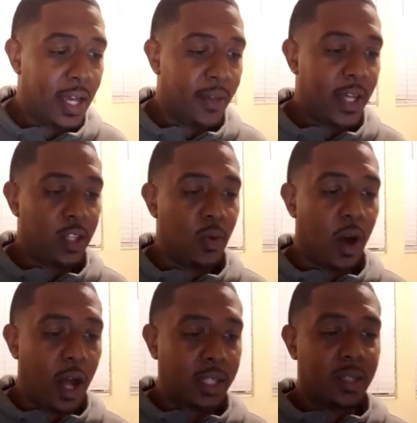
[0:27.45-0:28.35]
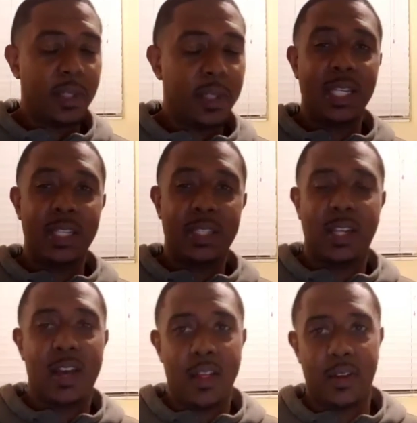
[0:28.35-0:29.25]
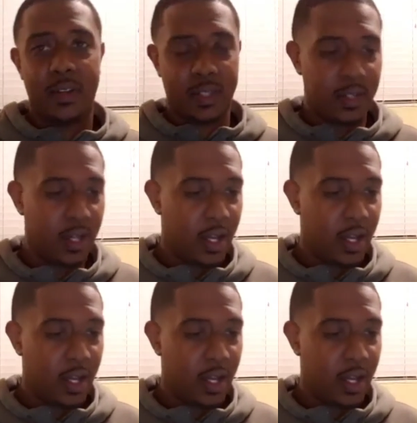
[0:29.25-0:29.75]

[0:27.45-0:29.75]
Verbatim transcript: that you ought to be teaching others